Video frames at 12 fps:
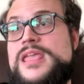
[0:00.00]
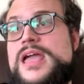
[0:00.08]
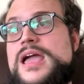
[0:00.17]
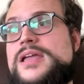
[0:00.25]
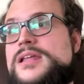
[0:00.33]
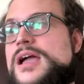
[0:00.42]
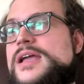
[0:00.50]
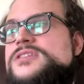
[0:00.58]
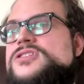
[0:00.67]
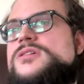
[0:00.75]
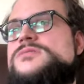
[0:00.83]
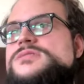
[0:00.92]
I, I
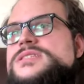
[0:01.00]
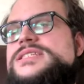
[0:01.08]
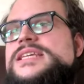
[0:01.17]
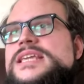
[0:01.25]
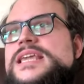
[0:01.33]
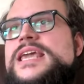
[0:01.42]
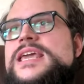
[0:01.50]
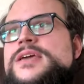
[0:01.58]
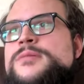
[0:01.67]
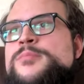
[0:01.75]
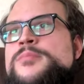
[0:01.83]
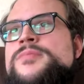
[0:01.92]
don't see
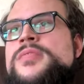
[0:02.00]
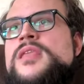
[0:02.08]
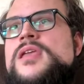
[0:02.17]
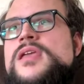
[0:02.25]
him